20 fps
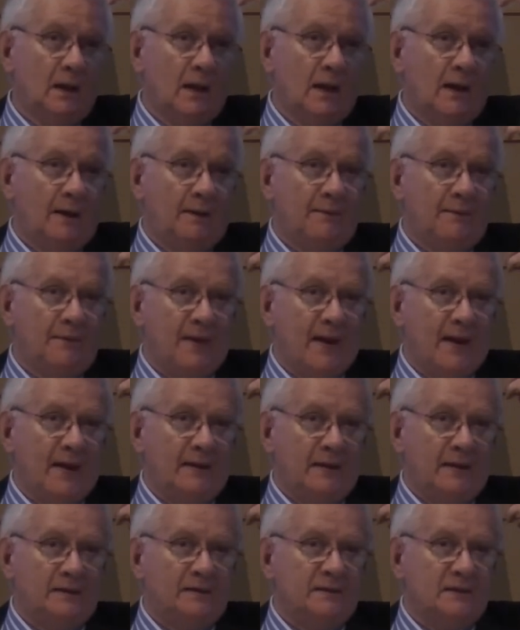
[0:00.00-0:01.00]

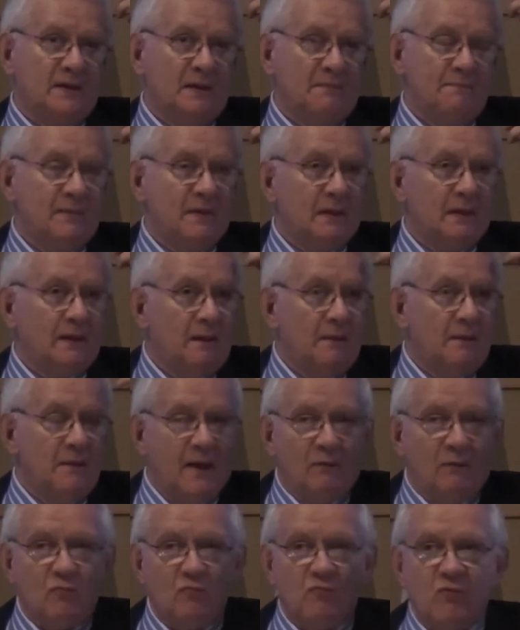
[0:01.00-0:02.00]
That is something
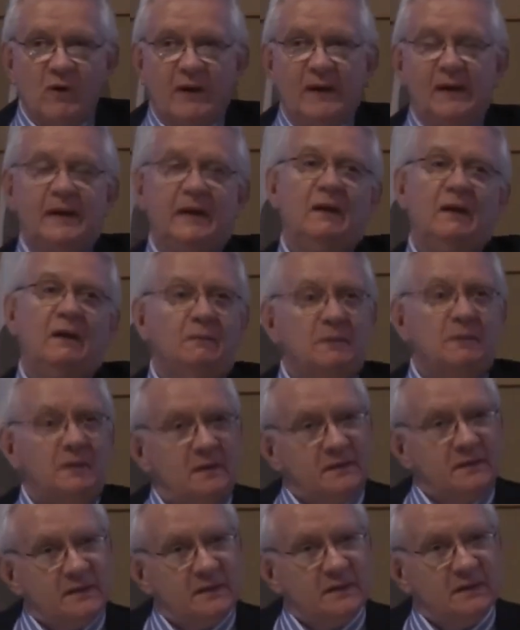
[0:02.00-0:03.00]
that really
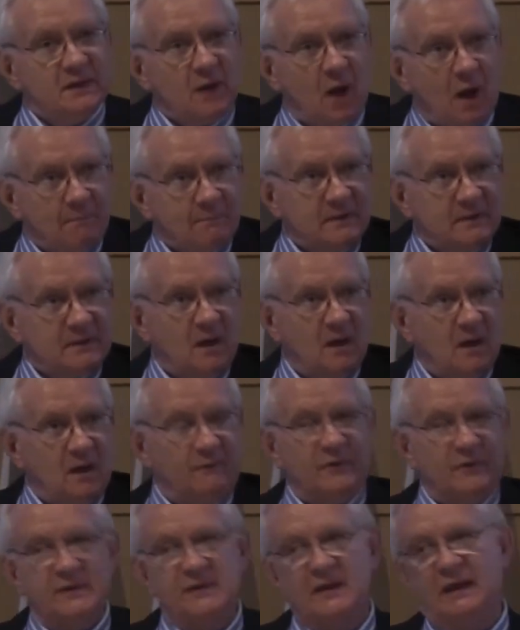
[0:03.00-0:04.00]
stops
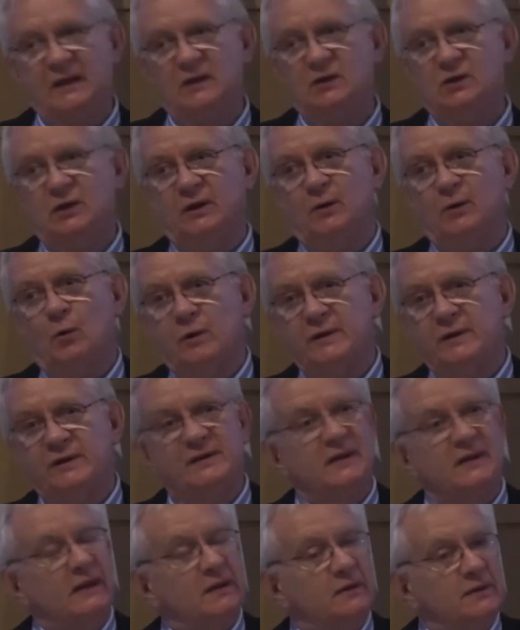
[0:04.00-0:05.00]
conversation or
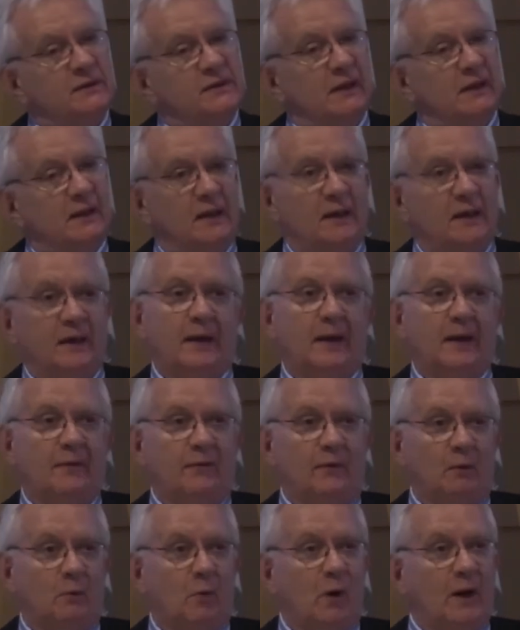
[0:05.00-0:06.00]
steers it in
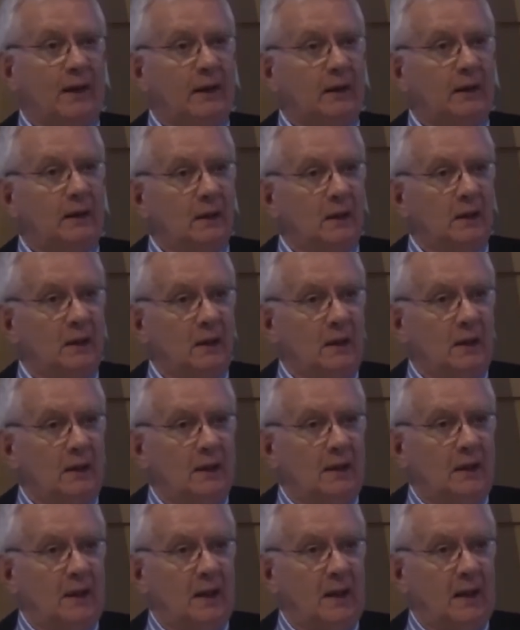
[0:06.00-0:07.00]
another way.
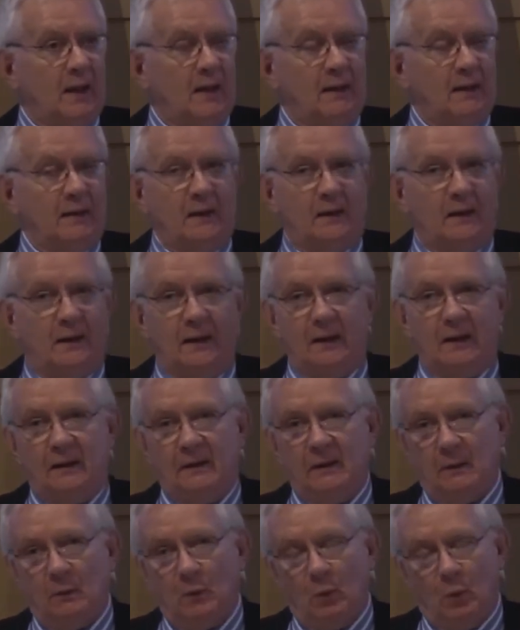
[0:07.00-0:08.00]
And
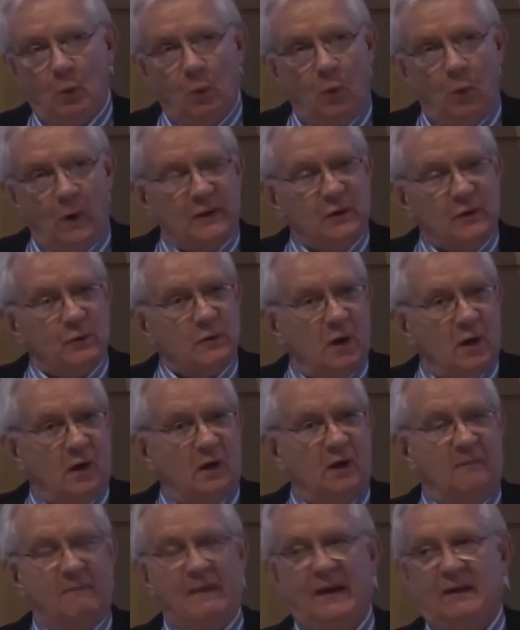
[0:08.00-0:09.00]
when you
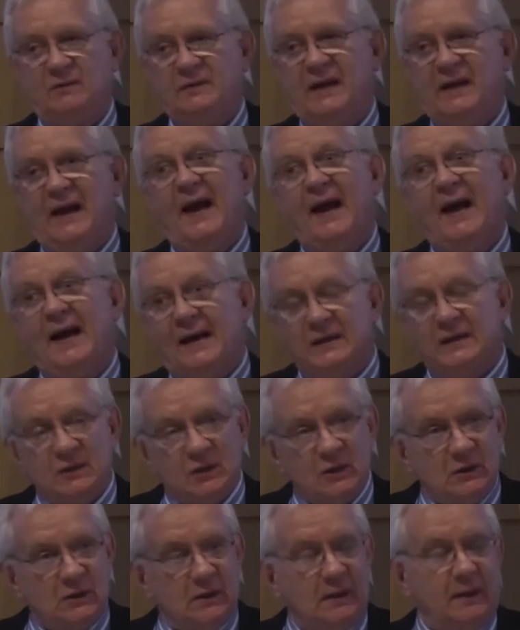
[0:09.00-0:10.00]
talk about
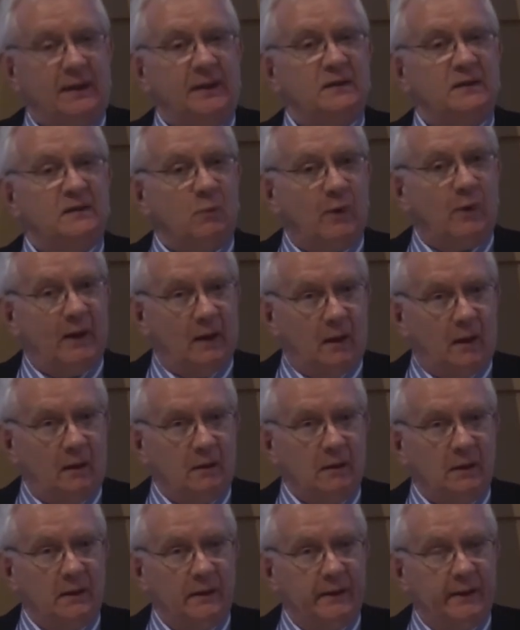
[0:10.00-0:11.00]
Daesh as
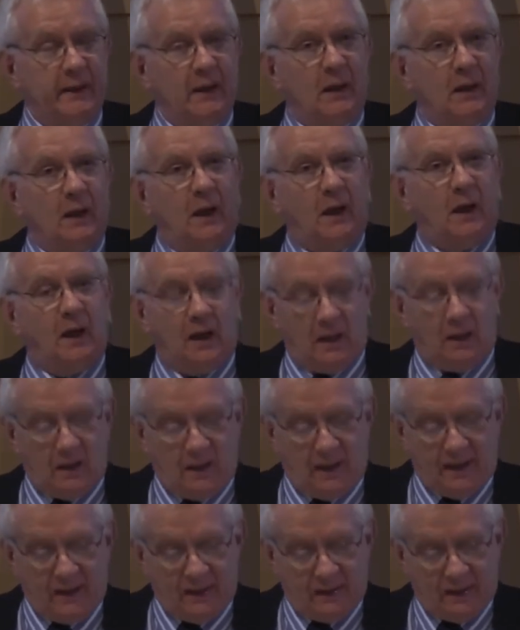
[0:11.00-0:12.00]
well,
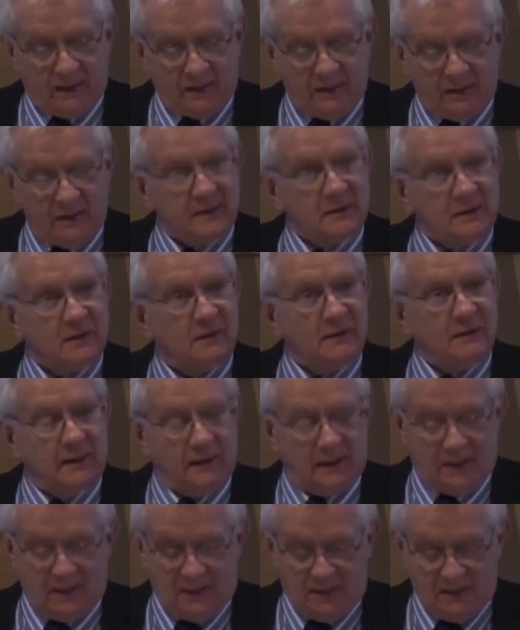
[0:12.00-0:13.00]
and I
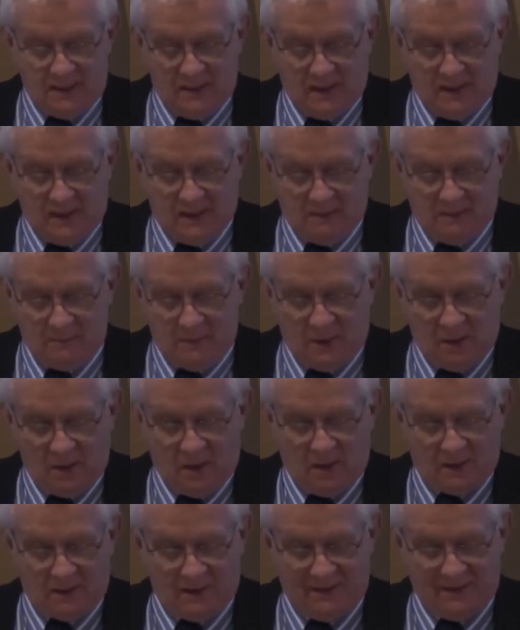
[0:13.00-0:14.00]
certainly am
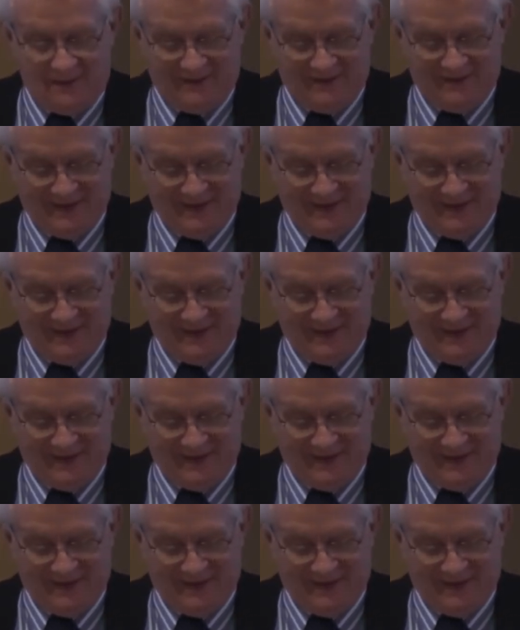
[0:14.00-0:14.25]
not